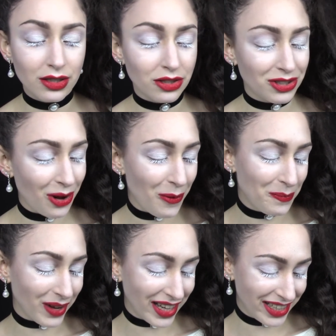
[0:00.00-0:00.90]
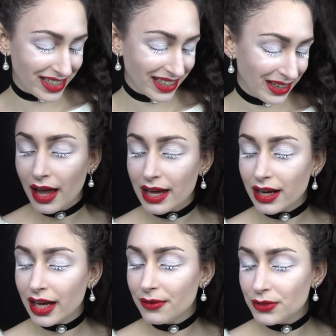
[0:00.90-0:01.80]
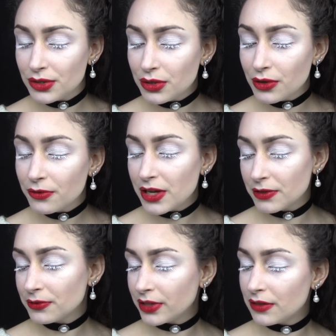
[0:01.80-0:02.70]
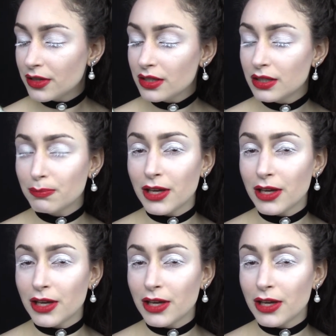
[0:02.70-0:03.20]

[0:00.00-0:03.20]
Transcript: so much. And I have two favorite flavors.